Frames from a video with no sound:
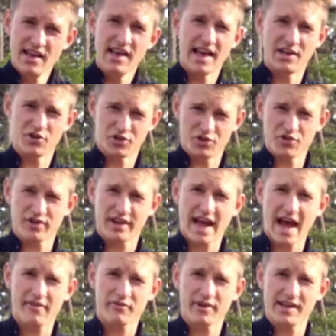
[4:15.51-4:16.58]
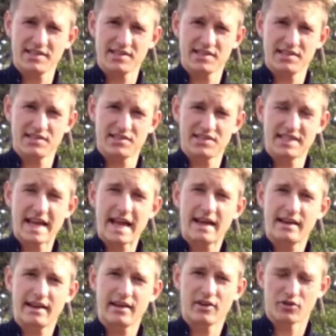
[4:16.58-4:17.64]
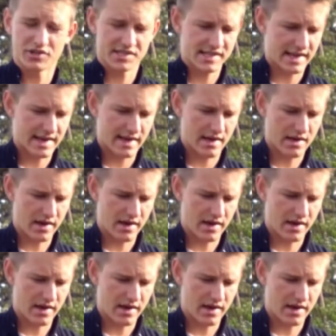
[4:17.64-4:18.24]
And you can do your calf raises standing or sitting.